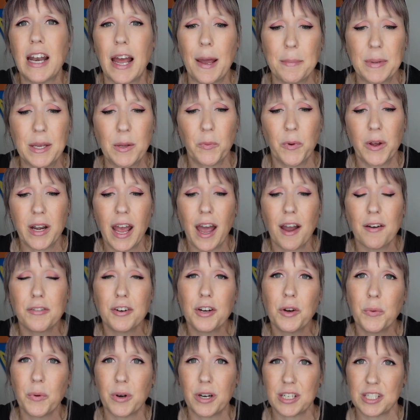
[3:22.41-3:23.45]
I mean,
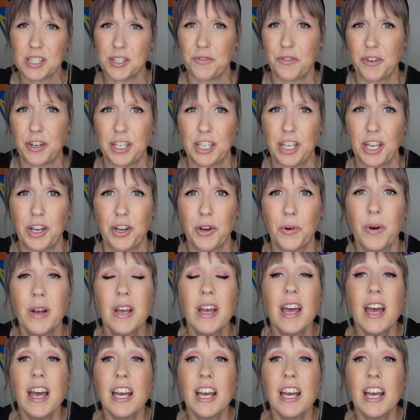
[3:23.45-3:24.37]
whatever works for you,